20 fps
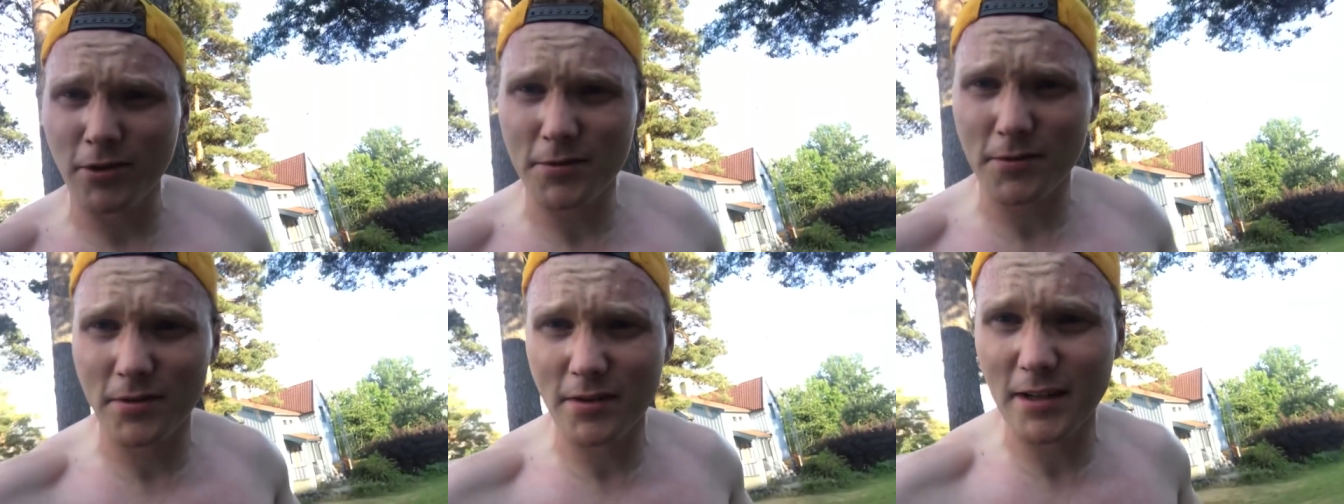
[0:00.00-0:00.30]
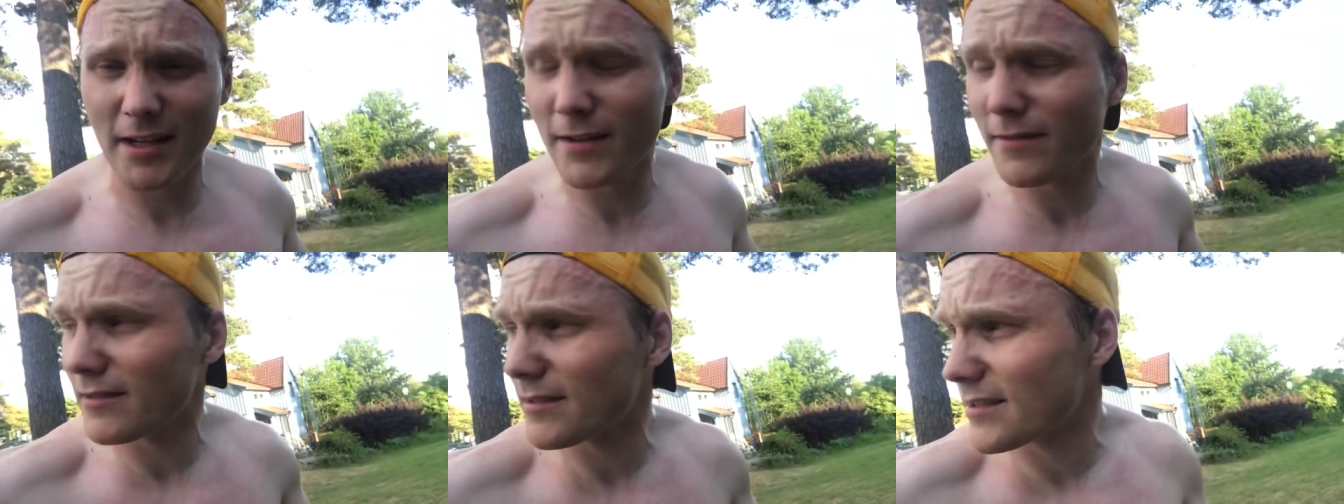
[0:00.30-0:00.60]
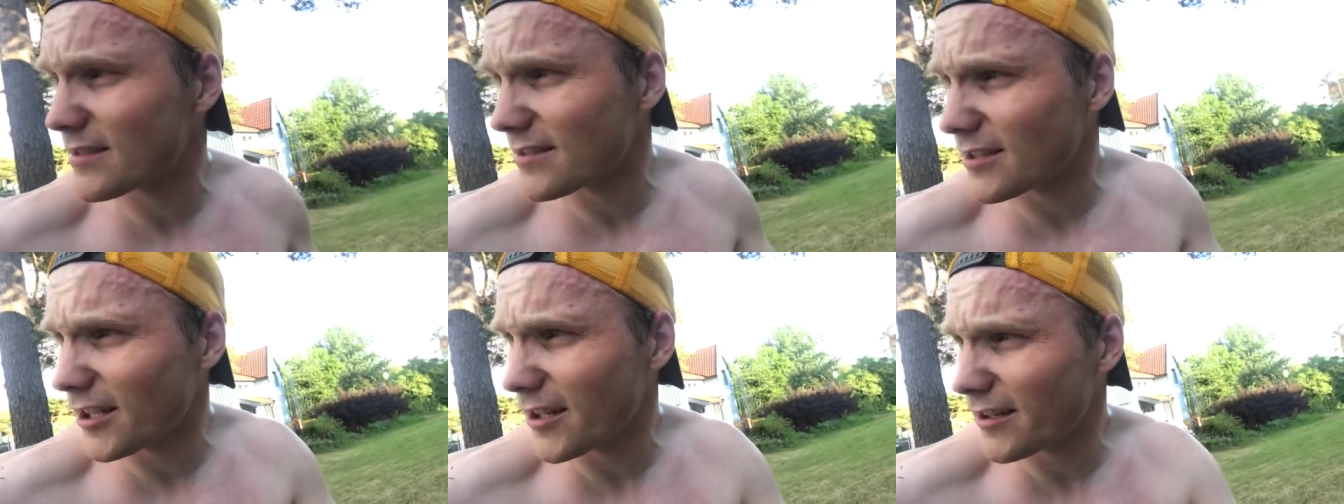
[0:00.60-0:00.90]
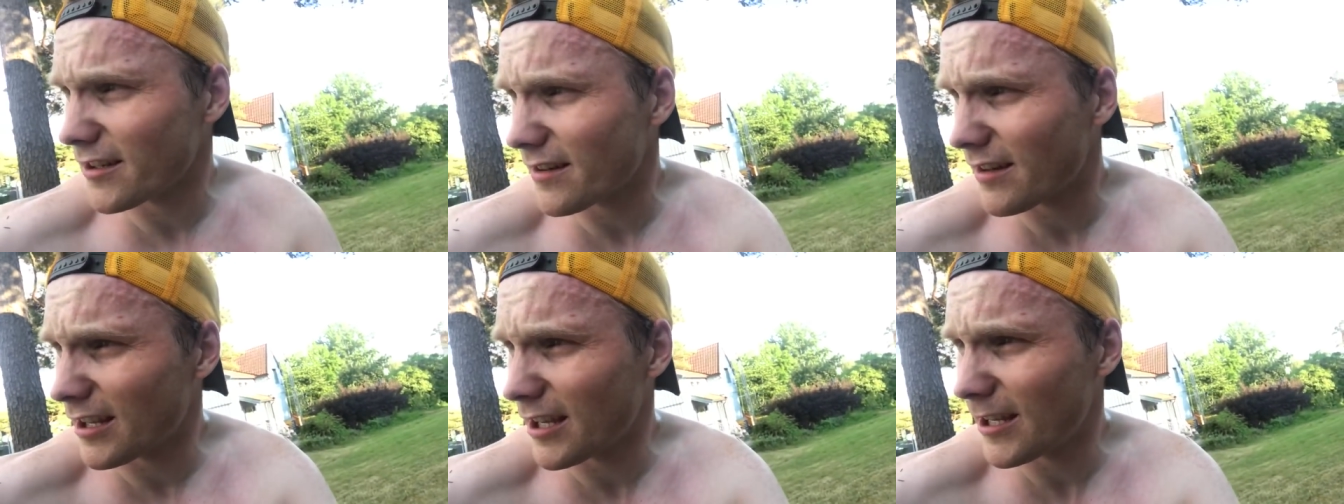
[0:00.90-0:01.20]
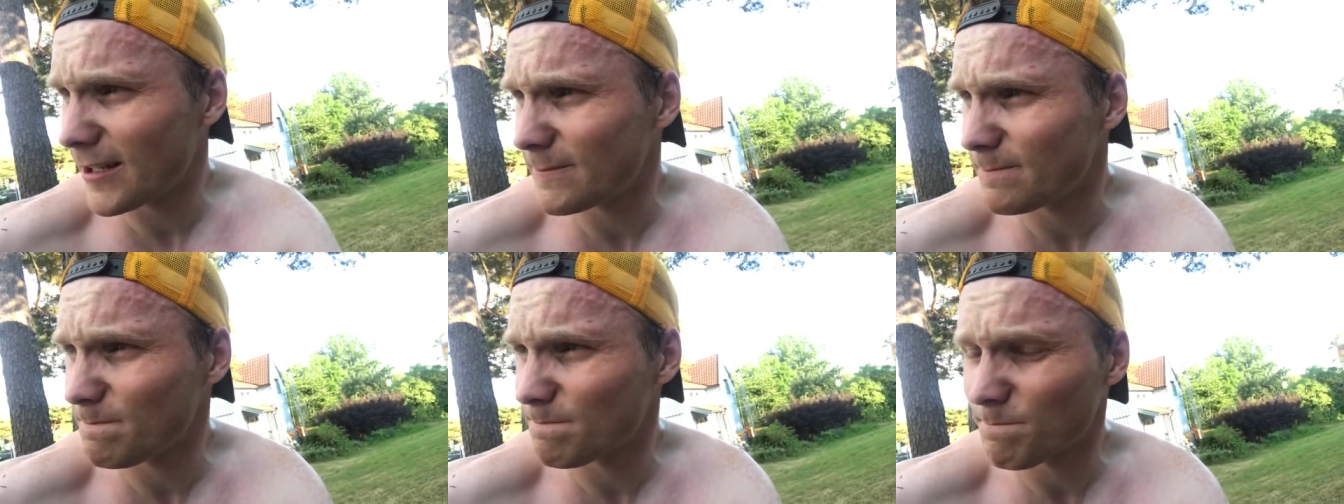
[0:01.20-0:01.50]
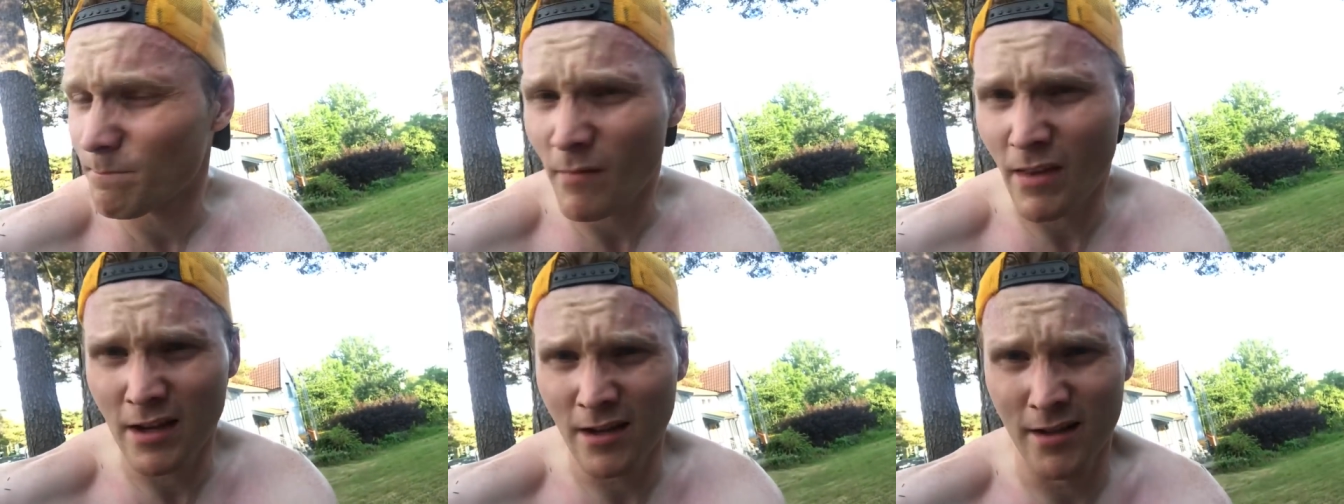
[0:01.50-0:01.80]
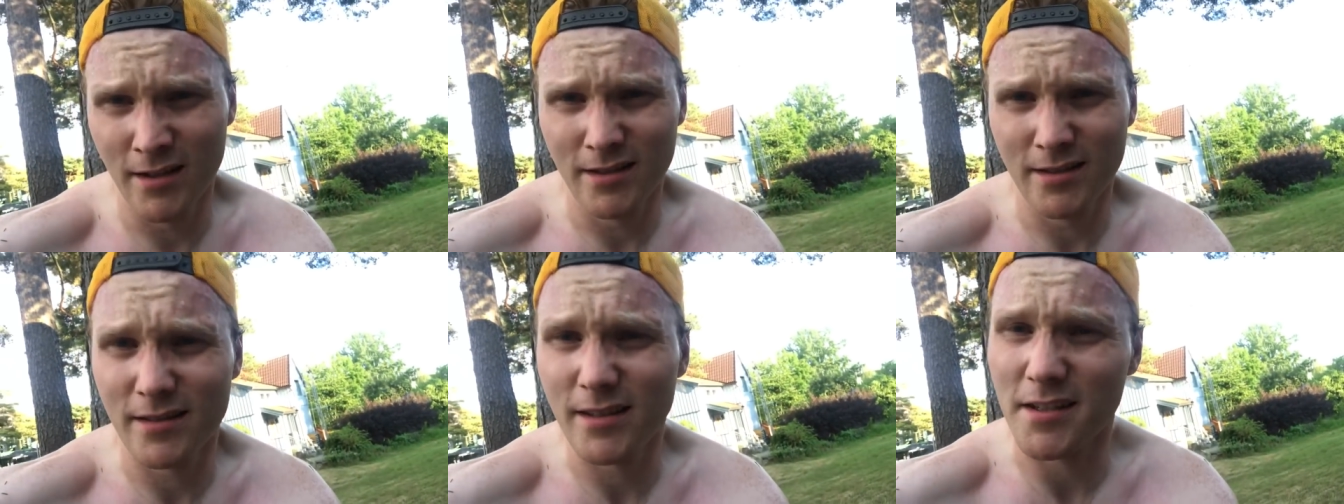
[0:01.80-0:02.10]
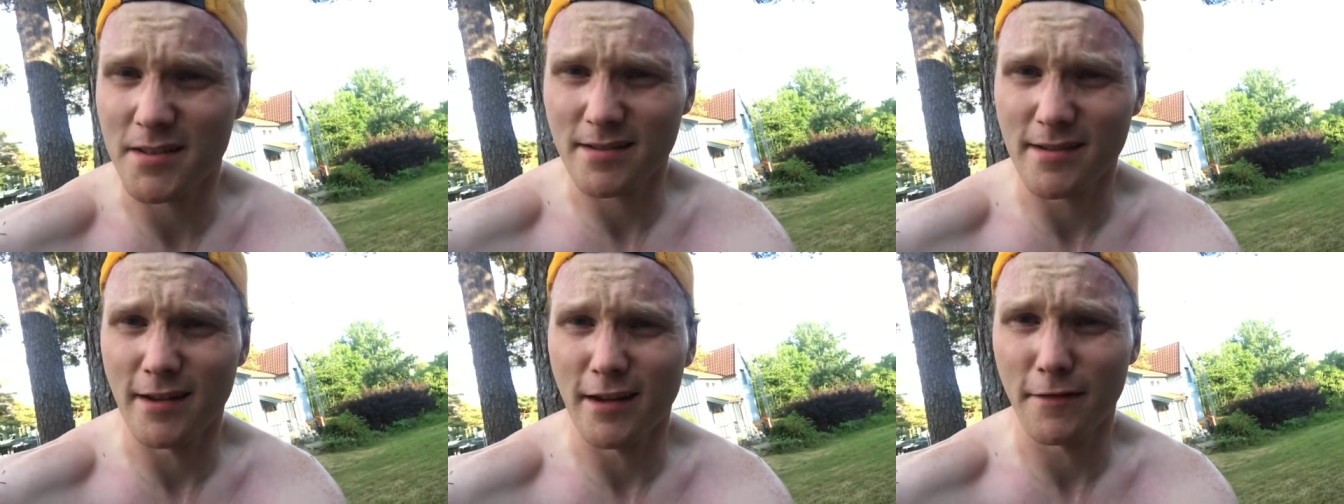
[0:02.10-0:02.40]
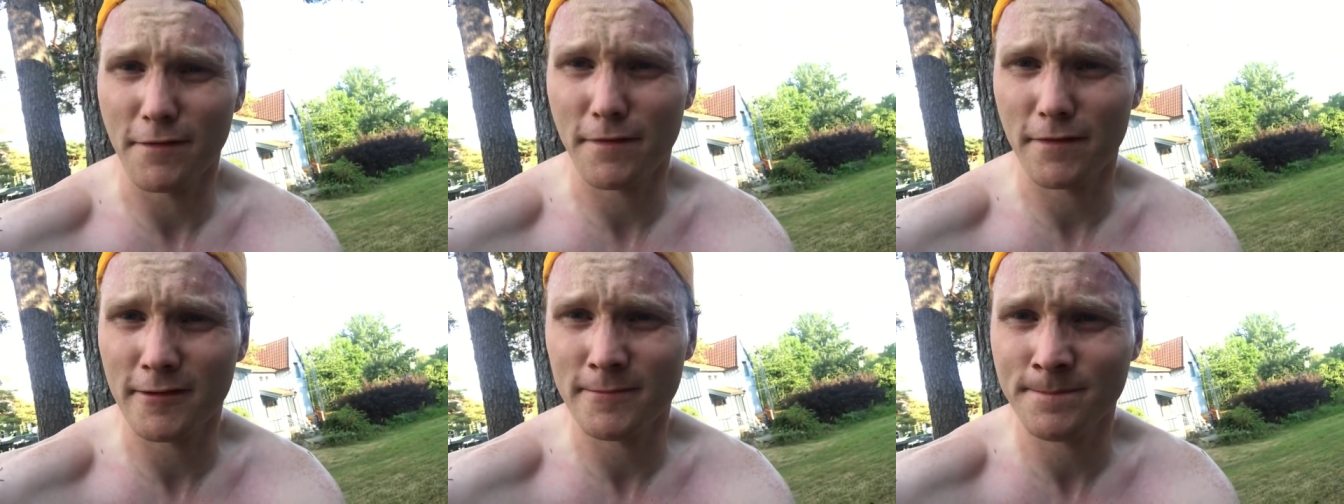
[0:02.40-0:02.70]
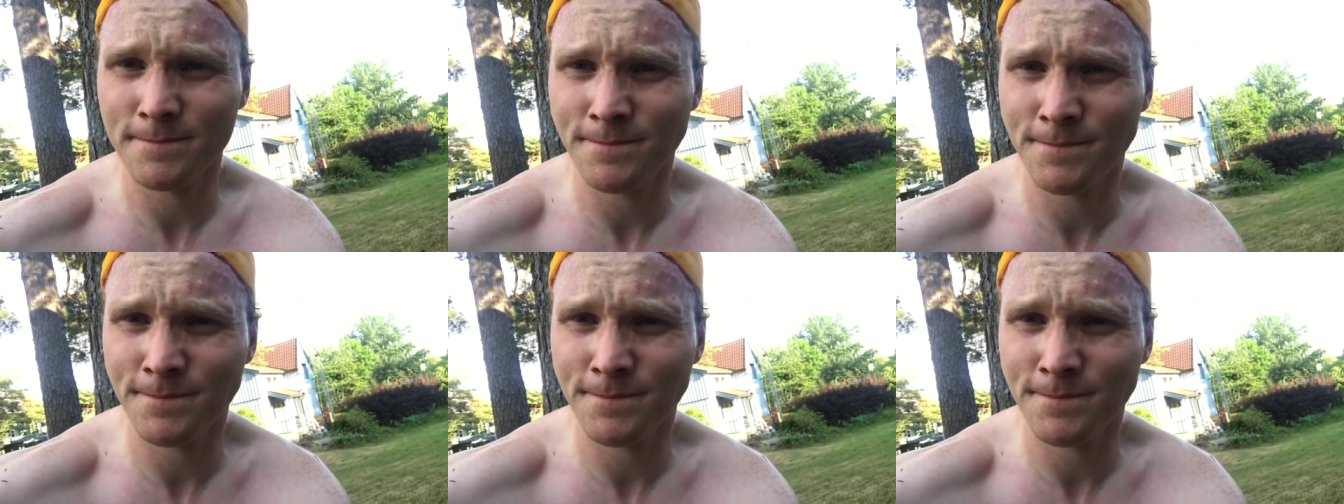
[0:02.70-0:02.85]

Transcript: hot today. We decided that's enough.